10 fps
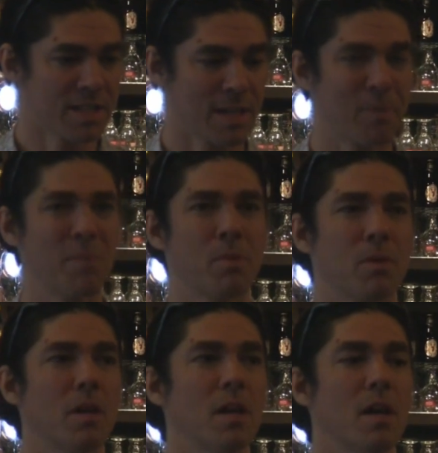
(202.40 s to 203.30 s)
is that
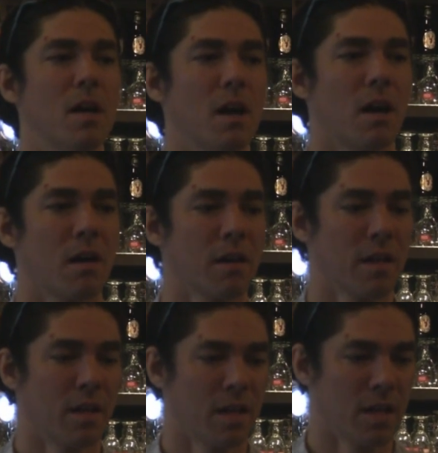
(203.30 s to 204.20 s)
people
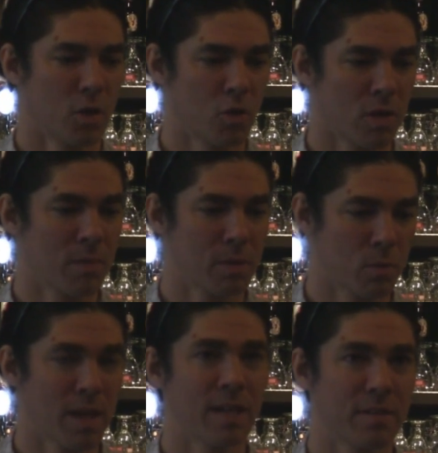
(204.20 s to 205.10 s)
are incredibly
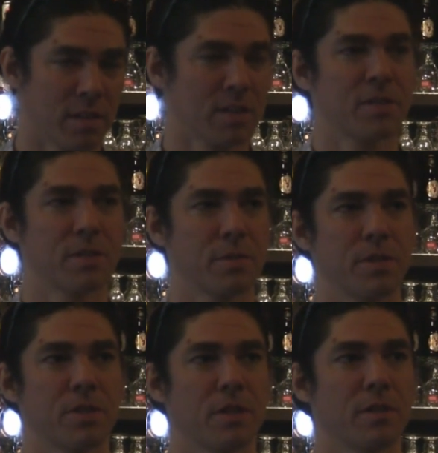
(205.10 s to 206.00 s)
ready to listen to
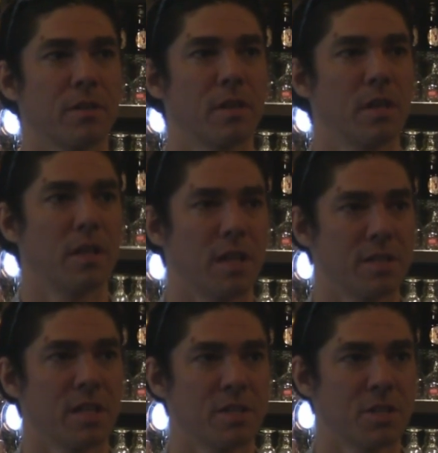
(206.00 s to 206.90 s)
each other
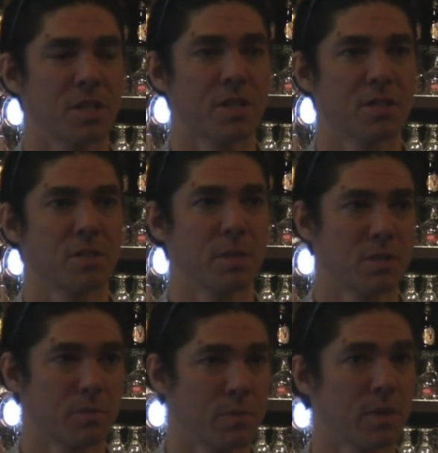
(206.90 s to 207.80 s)
and take suggestions,
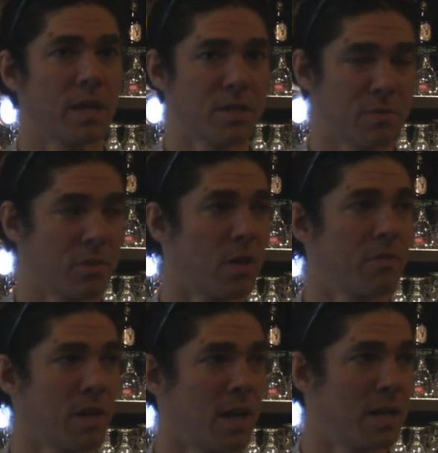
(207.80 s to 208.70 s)
because we realize we've
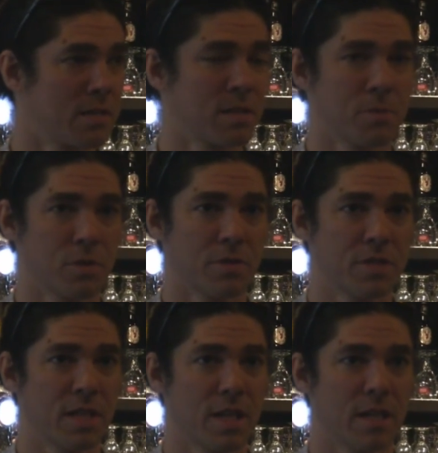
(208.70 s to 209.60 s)
all got some sort of
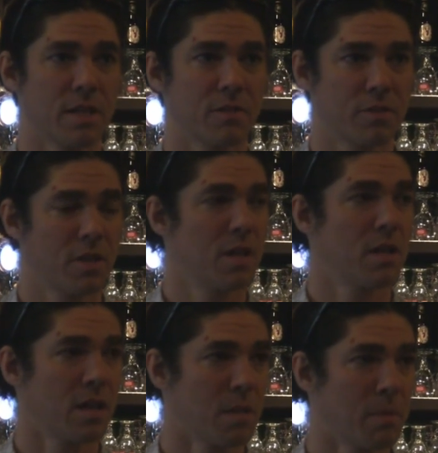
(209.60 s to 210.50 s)
stake in this,
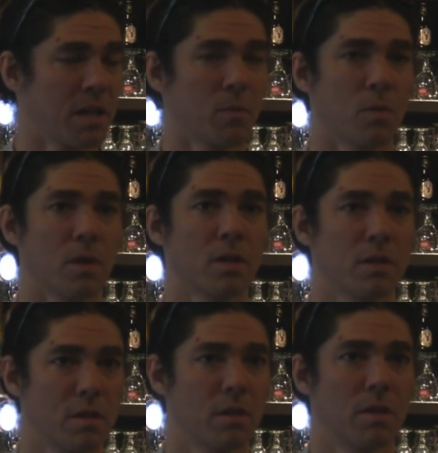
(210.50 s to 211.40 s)
and to make it work,
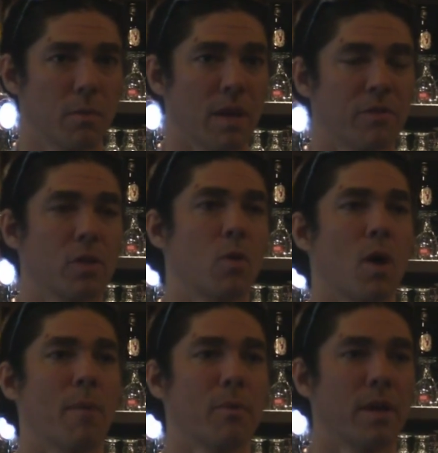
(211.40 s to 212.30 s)
we have to
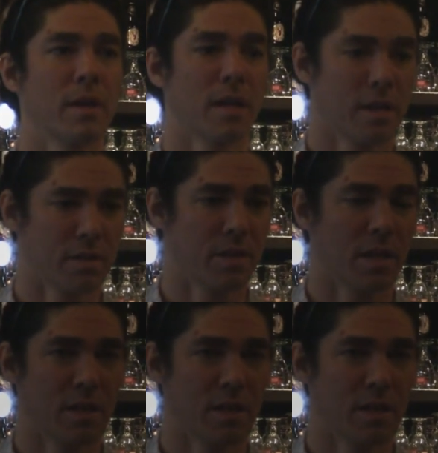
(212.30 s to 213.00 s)
cooperate and